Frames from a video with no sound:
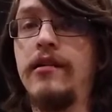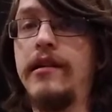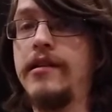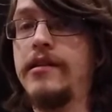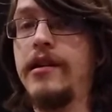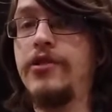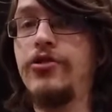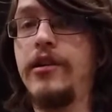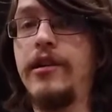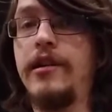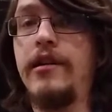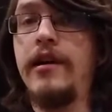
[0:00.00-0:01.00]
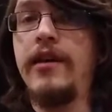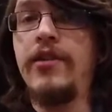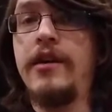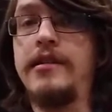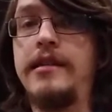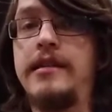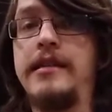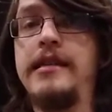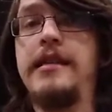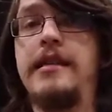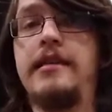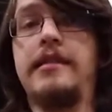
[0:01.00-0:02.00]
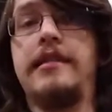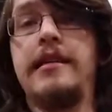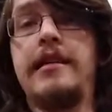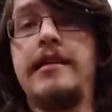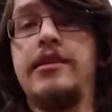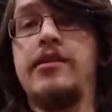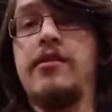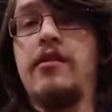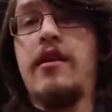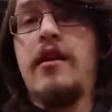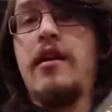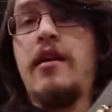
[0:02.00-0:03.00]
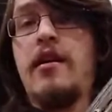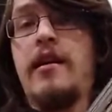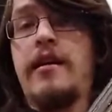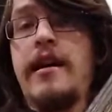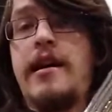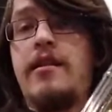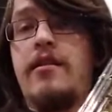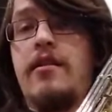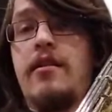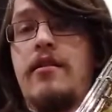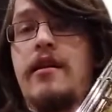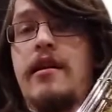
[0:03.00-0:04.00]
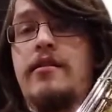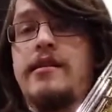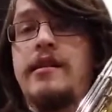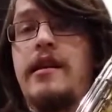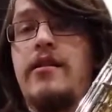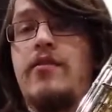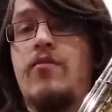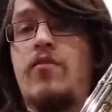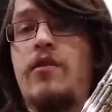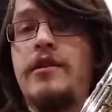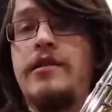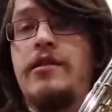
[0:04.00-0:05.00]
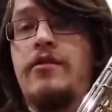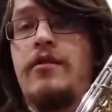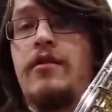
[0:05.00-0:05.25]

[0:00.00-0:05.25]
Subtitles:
That's kind of tricky. And then to D. D is, again, you got to set 1.